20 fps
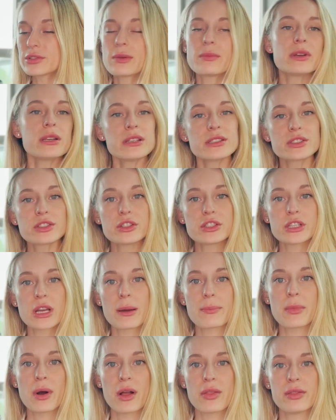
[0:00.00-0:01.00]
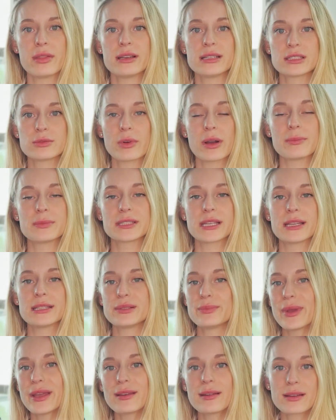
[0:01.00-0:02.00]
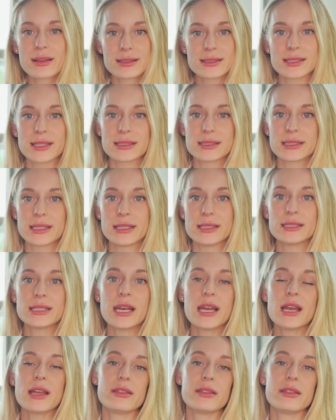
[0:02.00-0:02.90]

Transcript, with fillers: So I'm gonna search up on this website to make it consistent